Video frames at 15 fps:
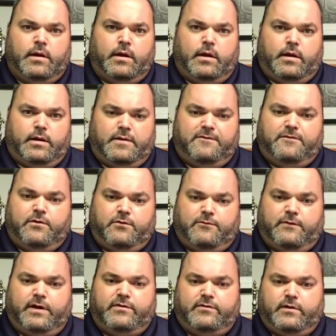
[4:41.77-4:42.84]
If you're
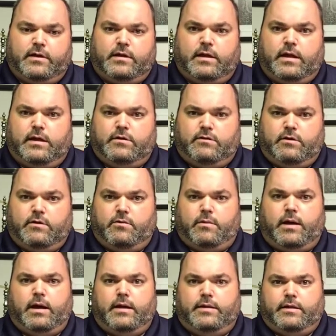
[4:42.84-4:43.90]
facing a
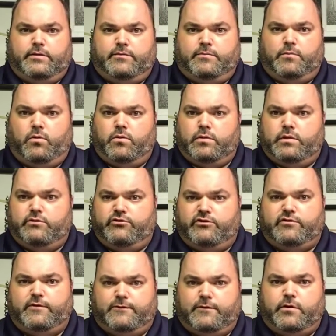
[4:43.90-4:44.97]
DUI that's more than
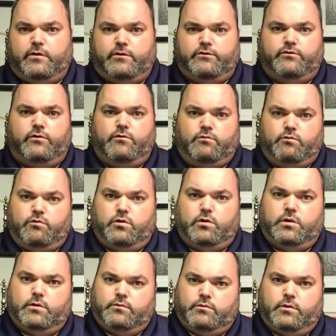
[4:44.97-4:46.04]
just a first, you
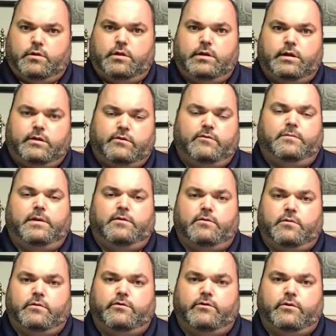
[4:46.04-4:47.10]
really, really need to speak to
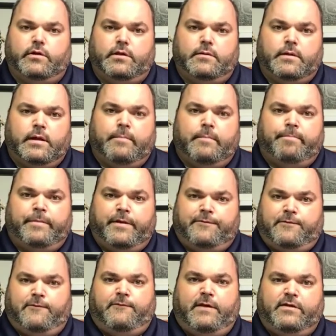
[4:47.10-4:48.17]
an attorney. If
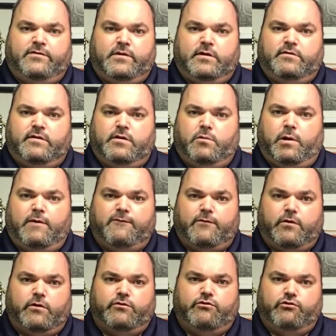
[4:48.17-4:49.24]
you're facing a DUI
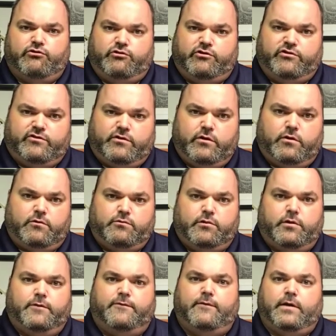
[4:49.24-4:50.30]
first, you should still
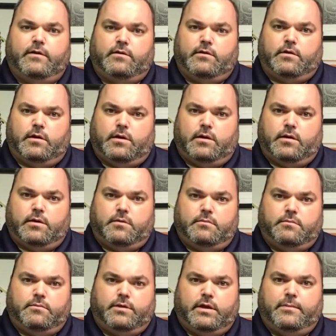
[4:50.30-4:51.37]
really think
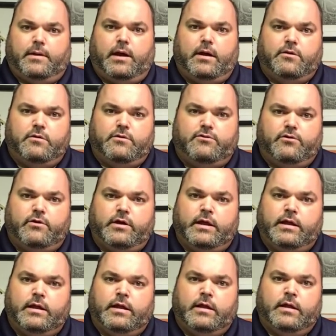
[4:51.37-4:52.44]
about hiring an
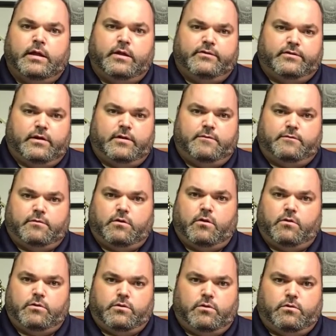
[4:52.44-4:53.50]
attorney instead of
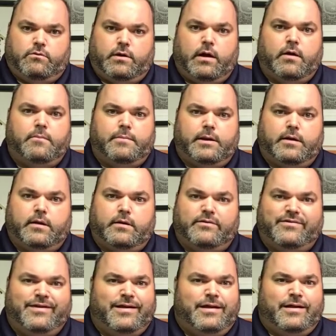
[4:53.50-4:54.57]
going your own route,
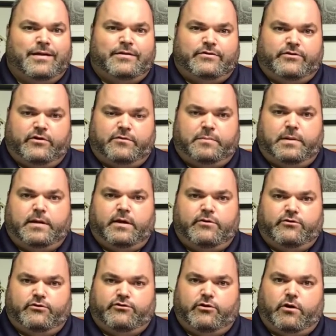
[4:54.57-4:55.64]
because just because
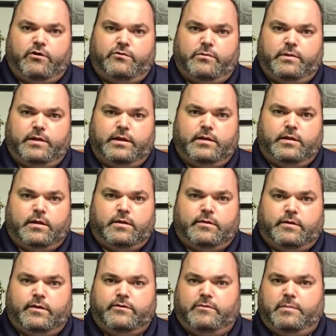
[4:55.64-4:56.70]
you're charged with it
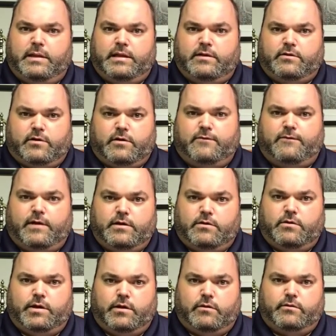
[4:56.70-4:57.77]
doesn't mean that they're going to find
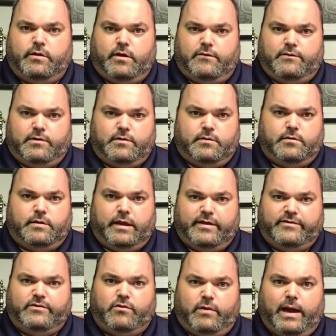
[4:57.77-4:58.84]
you guilty of it. They
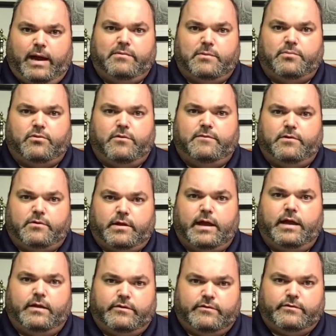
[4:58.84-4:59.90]
still have to prove their
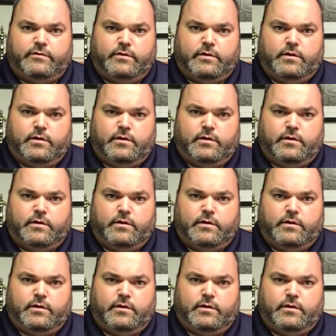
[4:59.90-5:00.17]
case.